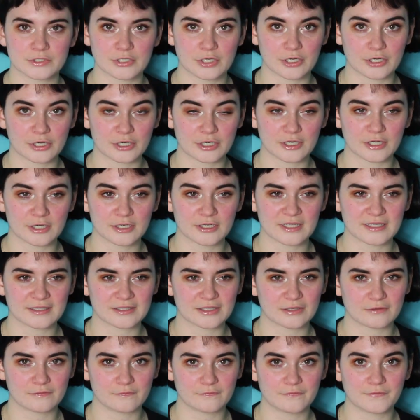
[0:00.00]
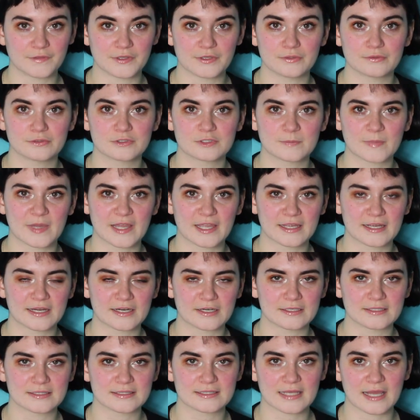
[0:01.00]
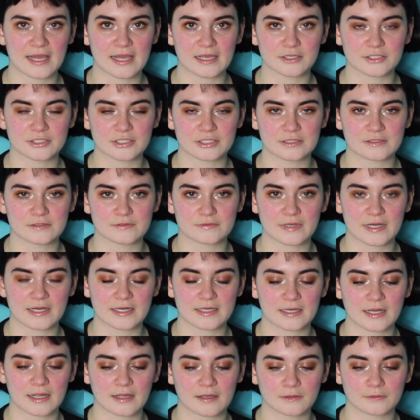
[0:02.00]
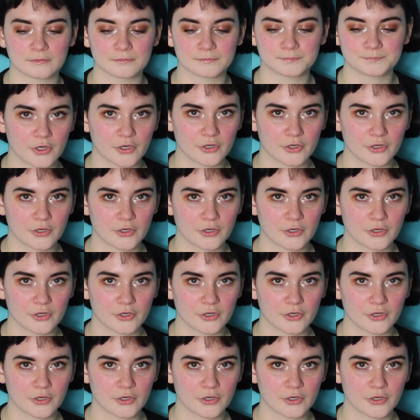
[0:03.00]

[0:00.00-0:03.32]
hurt and confused by Eren's actions right now.